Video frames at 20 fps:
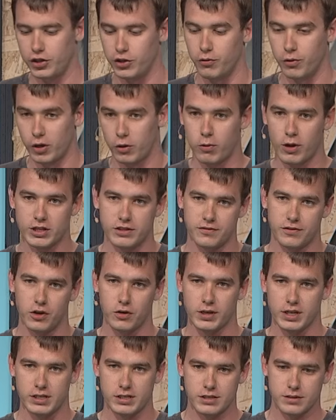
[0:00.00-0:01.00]
you request
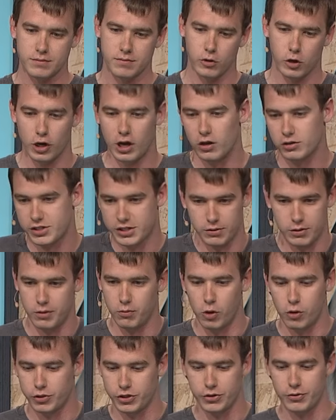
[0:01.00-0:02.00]
focus, or else
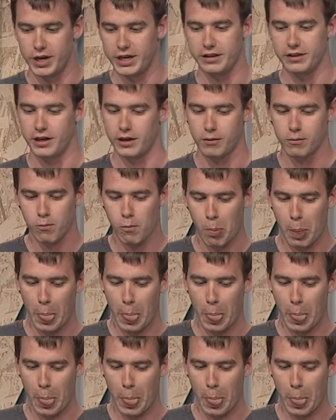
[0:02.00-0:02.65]
it won't do anything.